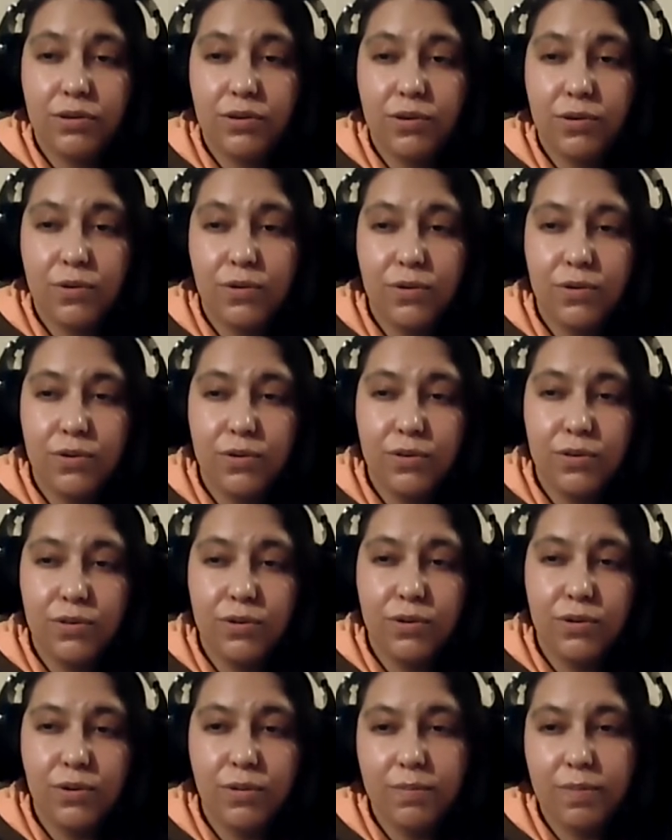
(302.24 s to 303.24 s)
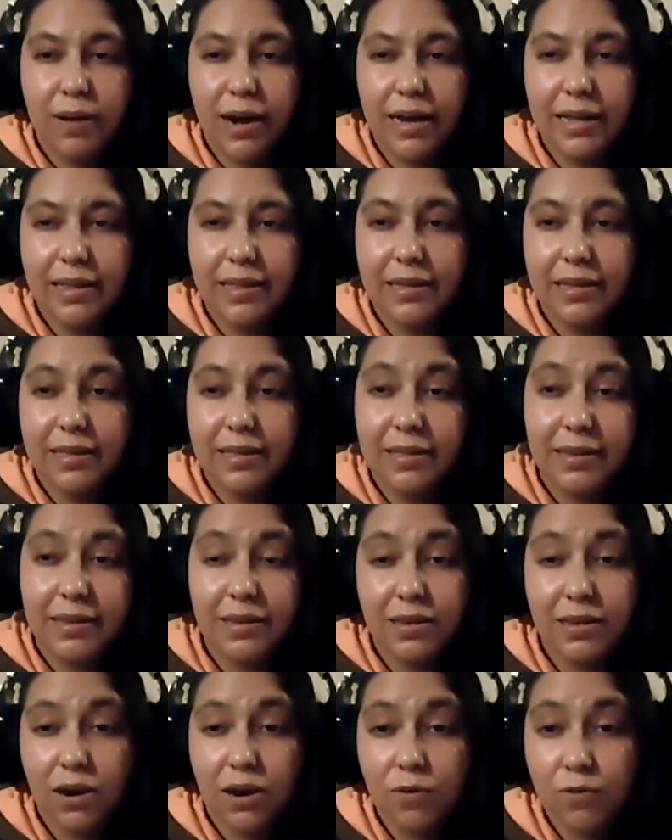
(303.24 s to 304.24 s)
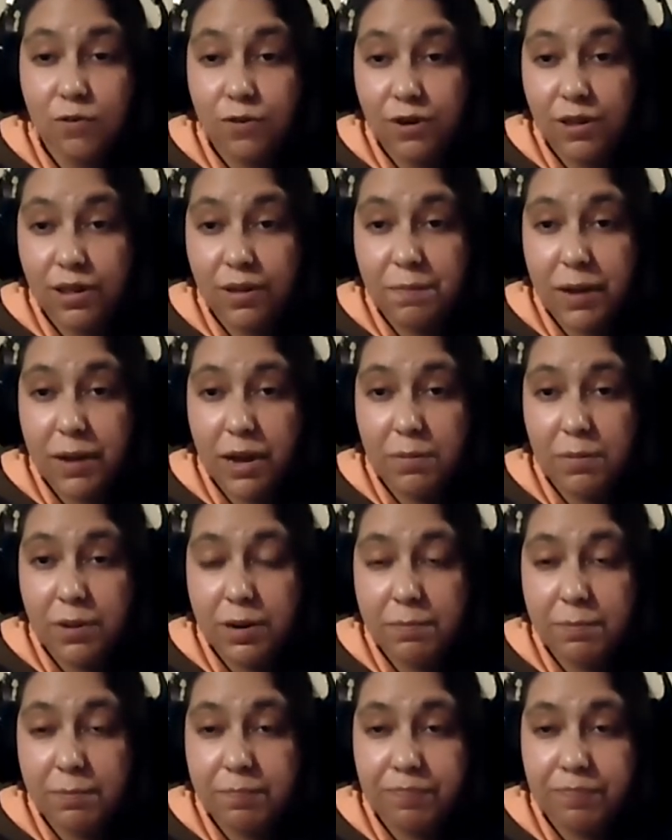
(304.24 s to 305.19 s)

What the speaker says: how good or bad these are for the environment.